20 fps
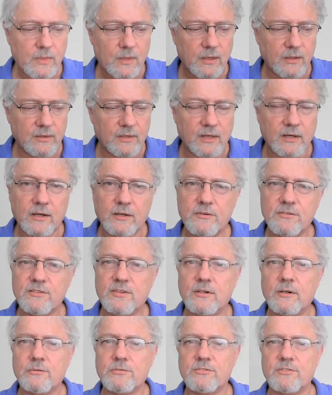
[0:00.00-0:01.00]
that
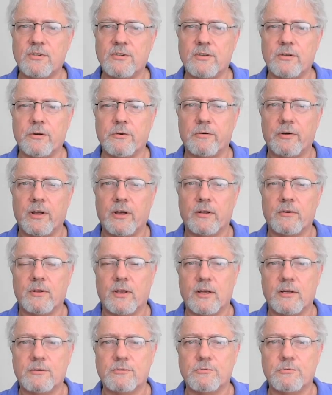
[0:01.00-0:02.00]
instead of sitting around
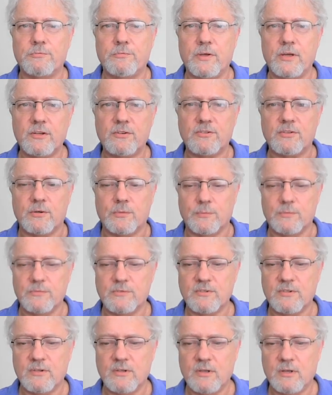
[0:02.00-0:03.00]
as
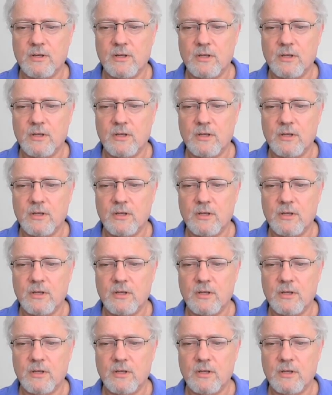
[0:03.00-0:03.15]
victims,